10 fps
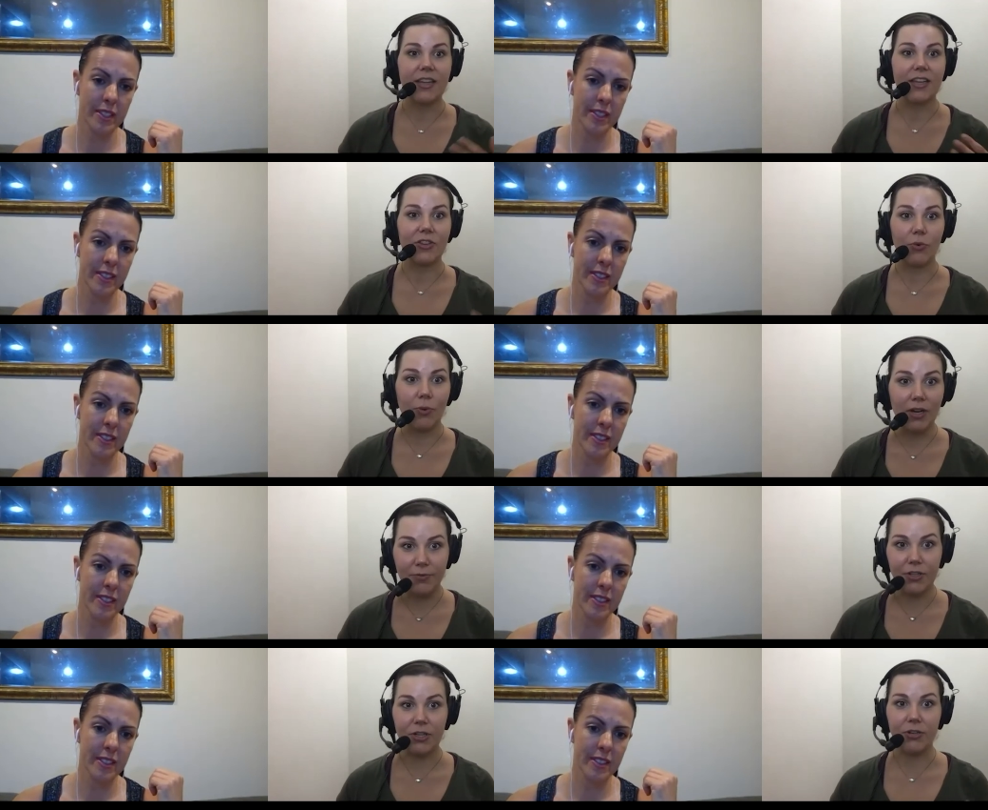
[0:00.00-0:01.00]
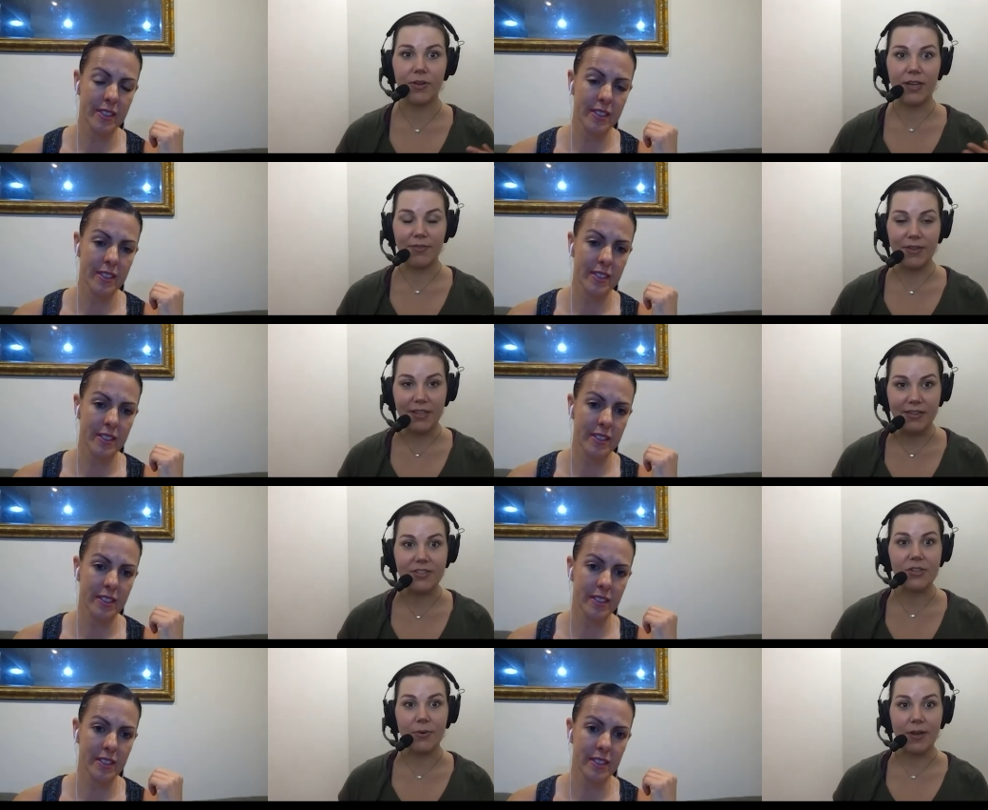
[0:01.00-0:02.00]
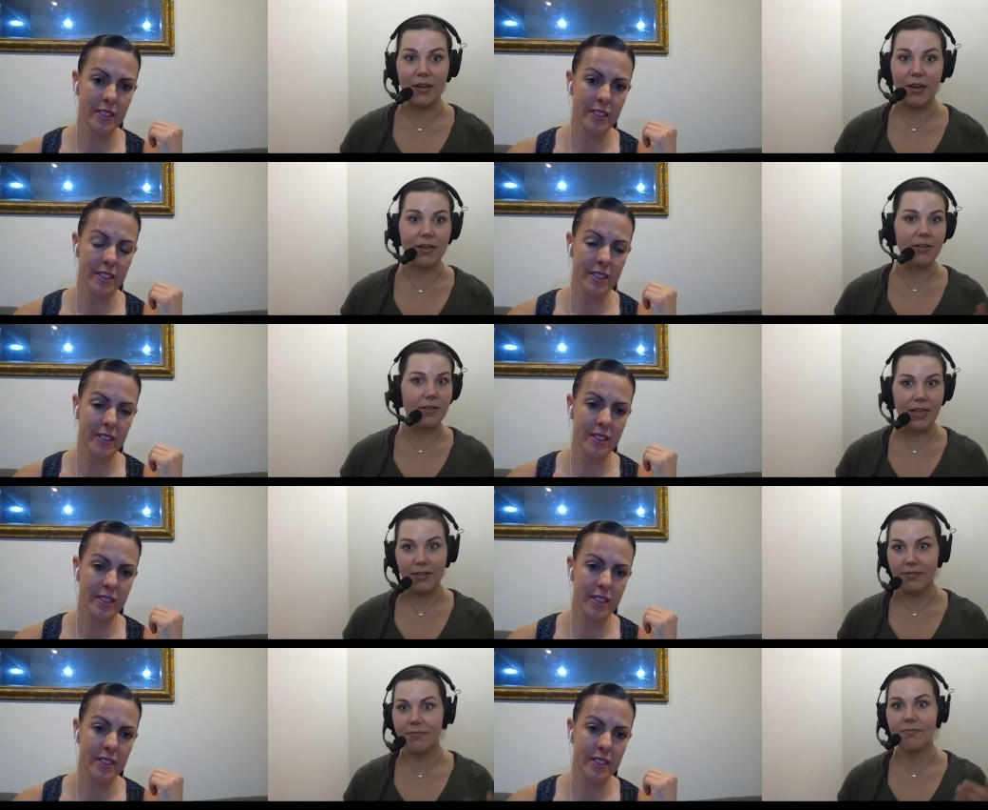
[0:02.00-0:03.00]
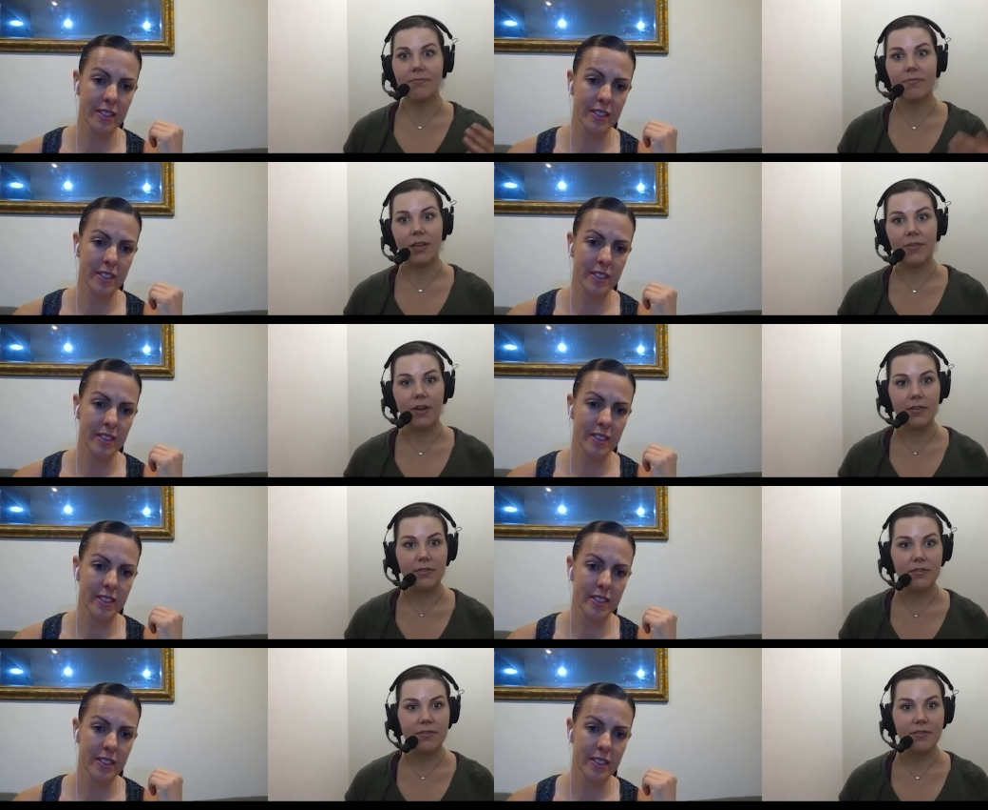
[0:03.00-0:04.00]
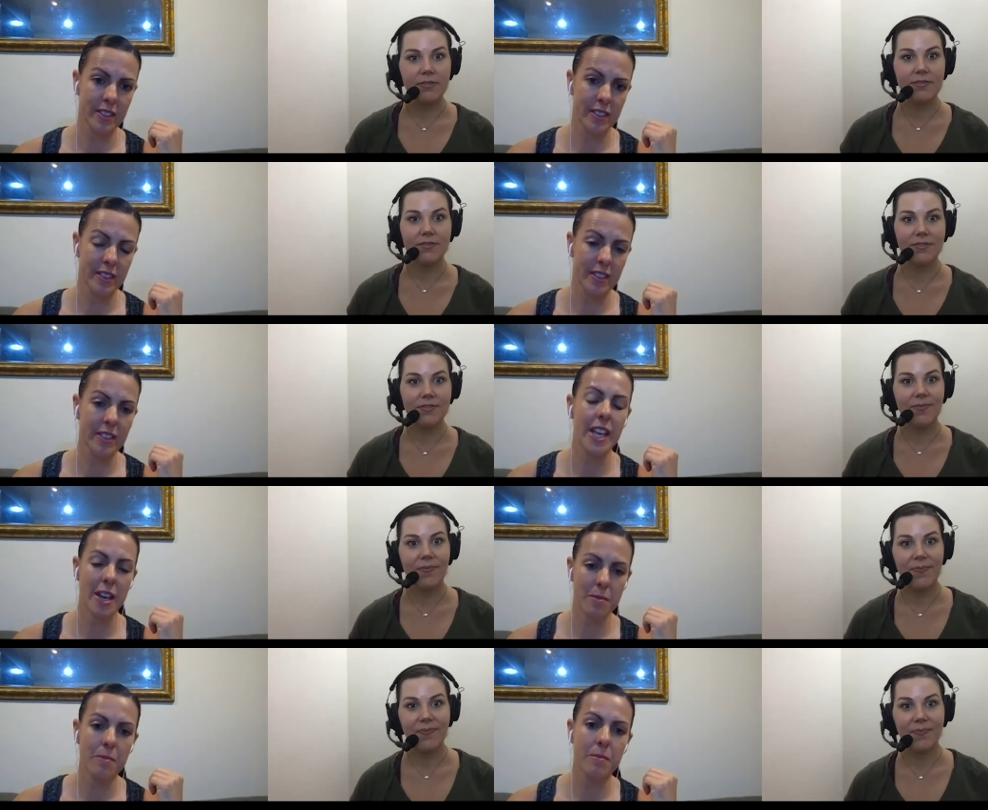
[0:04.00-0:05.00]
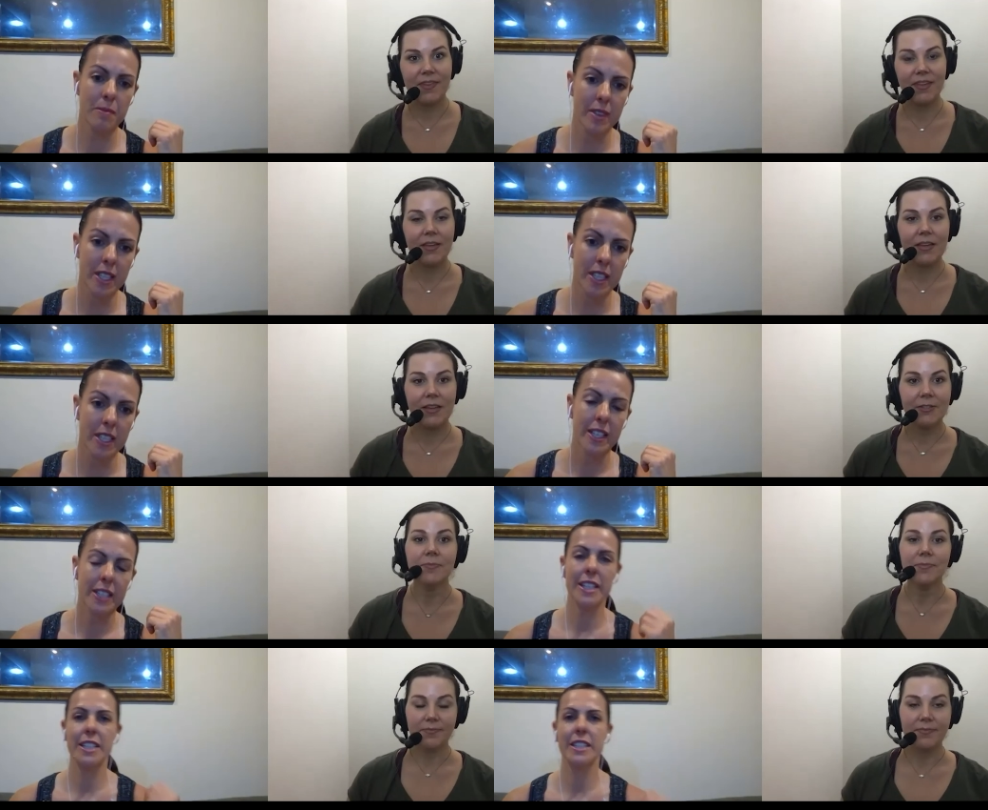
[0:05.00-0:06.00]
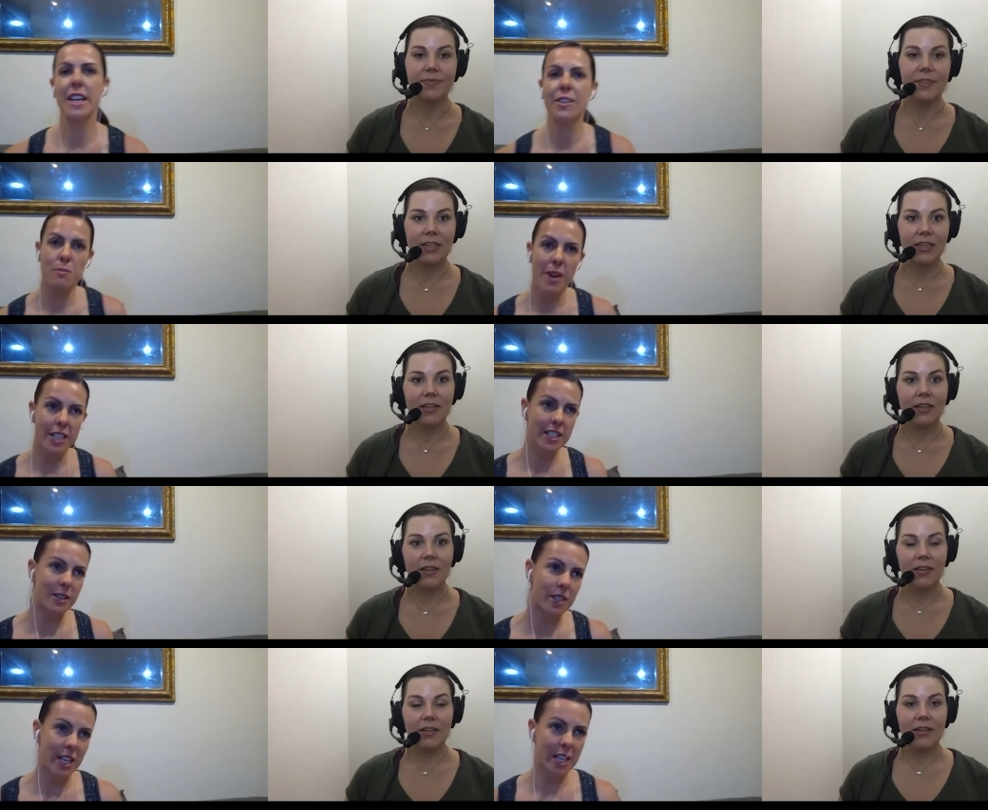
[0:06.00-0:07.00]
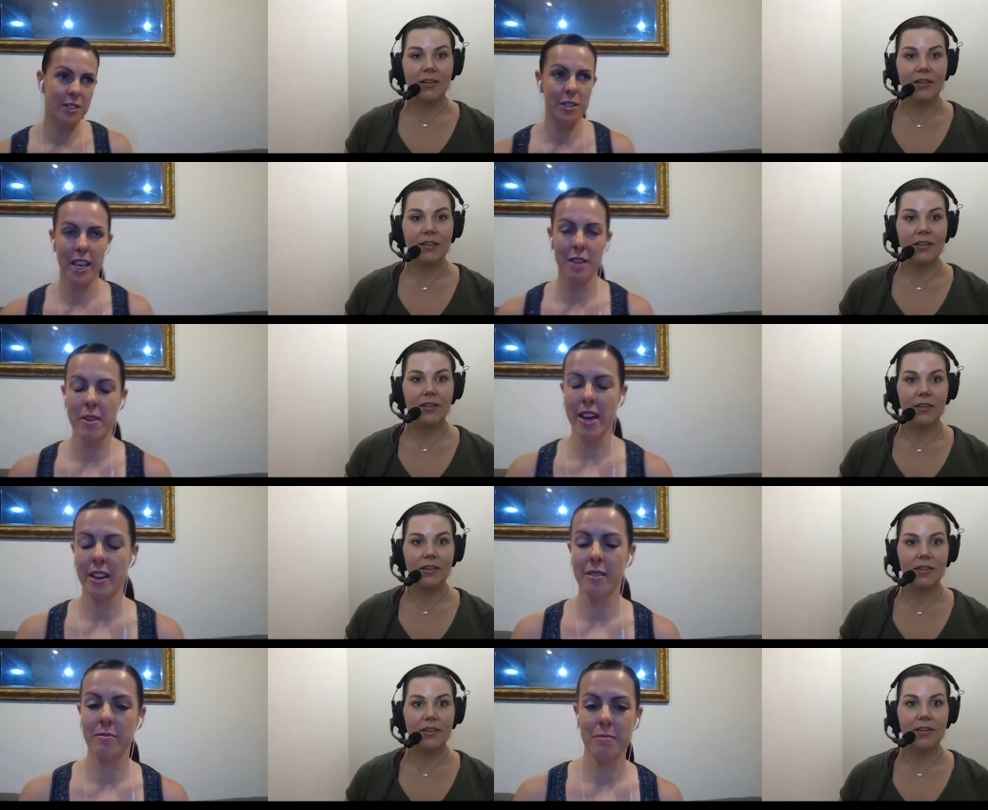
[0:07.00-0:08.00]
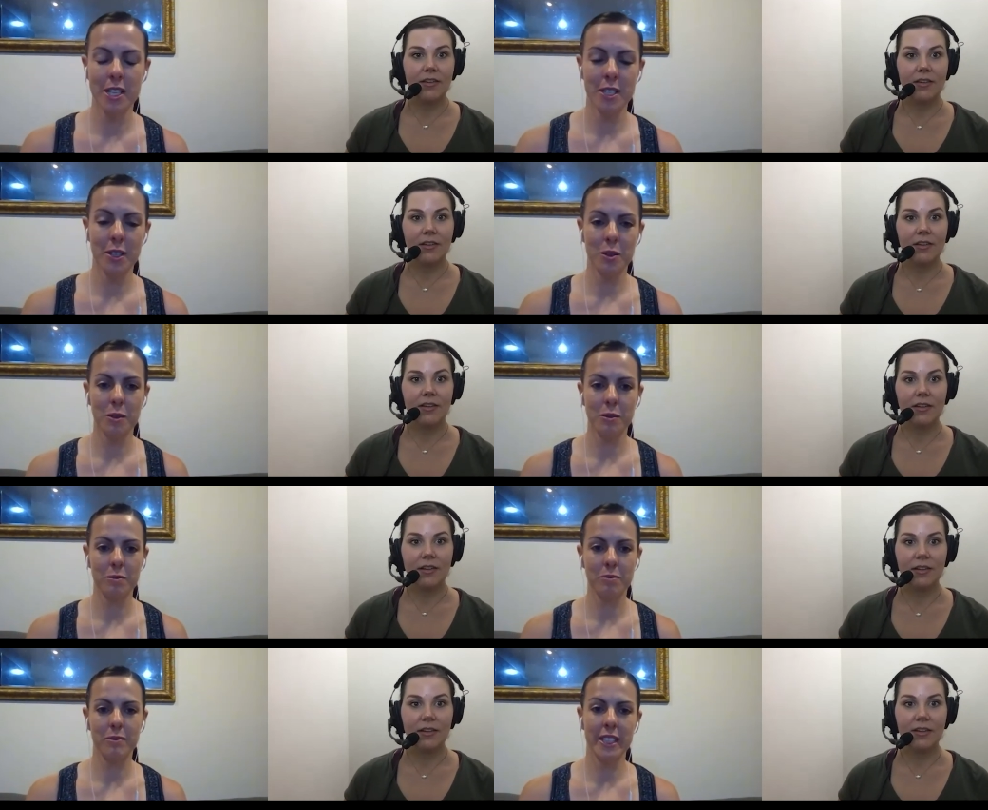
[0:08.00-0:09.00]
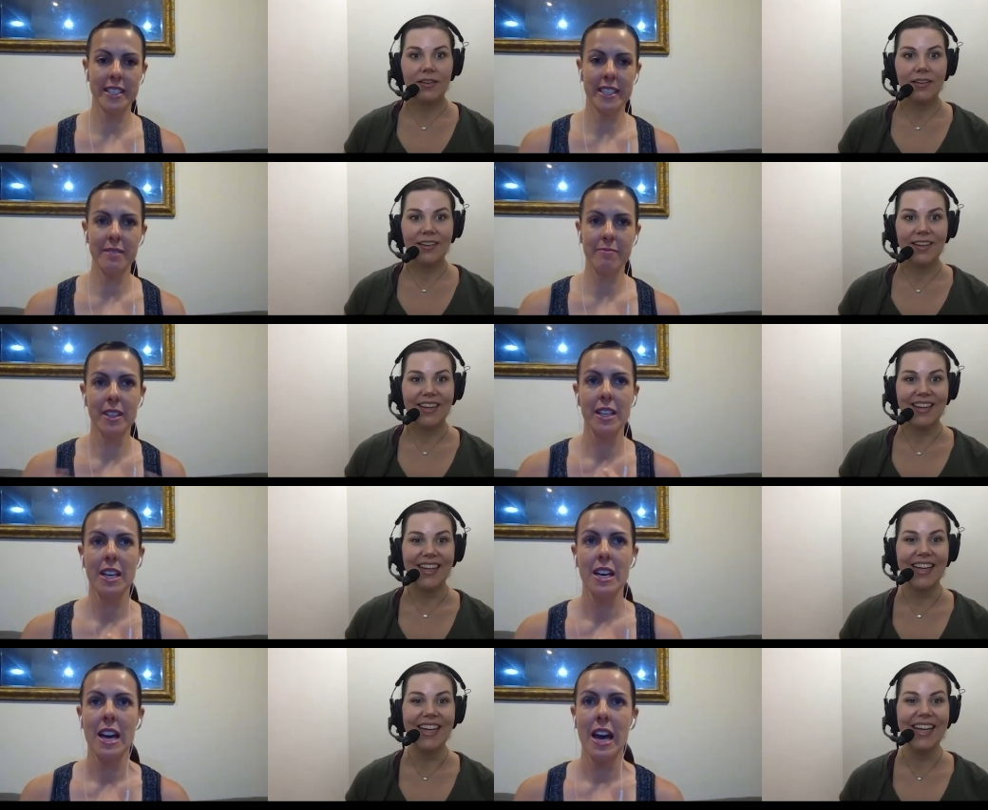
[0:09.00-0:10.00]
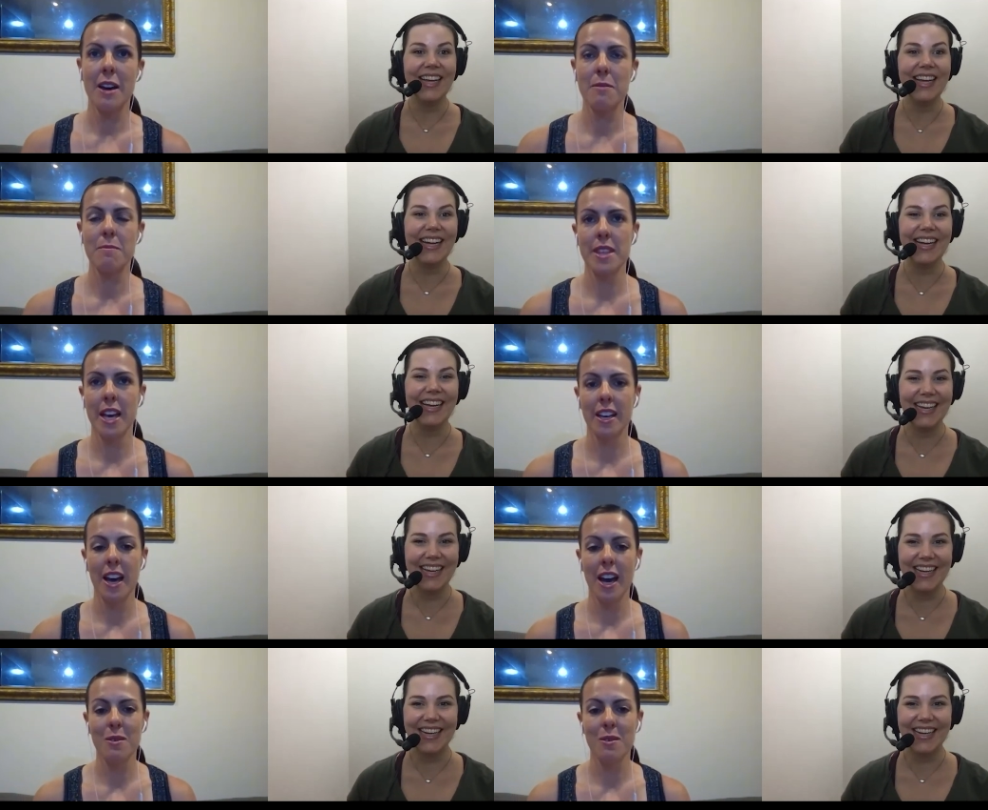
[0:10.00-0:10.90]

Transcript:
Speaker 1: like the workflow and everything that's going on then they run yeah
Speaker 2: because I just kind of imagine that when I do get my magical Lizzie, um, that I